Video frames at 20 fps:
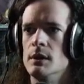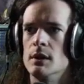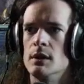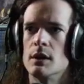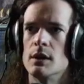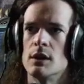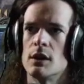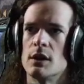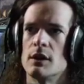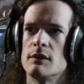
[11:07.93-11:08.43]
A
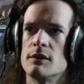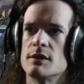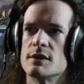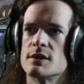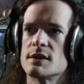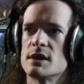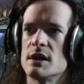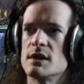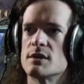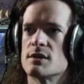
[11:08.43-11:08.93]
lot of the
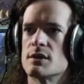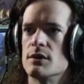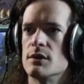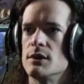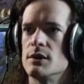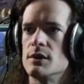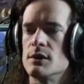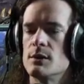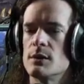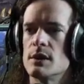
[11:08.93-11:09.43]
states in the
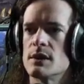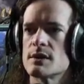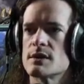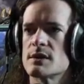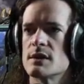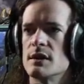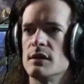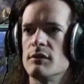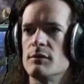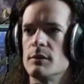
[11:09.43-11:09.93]
US
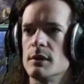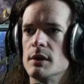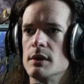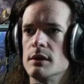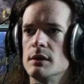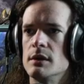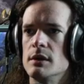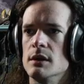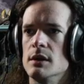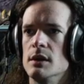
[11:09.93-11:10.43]
have been
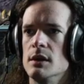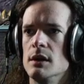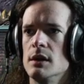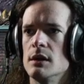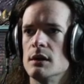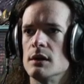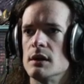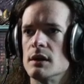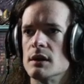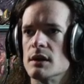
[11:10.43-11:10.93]

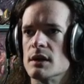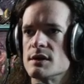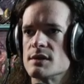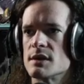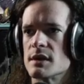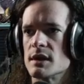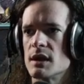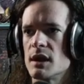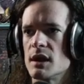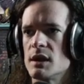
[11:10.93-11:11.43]
legalizing
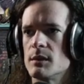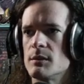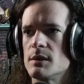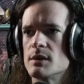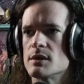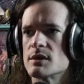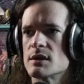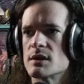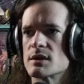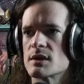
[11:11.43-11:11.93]
cannabis.
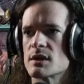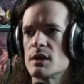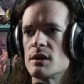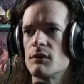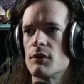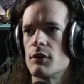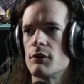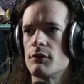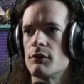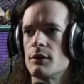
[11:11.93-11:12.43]
That's kind of
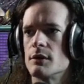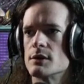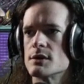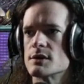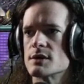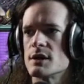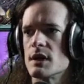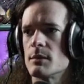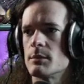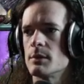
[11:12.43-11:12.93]
the first
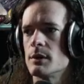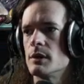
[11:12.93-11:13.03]
step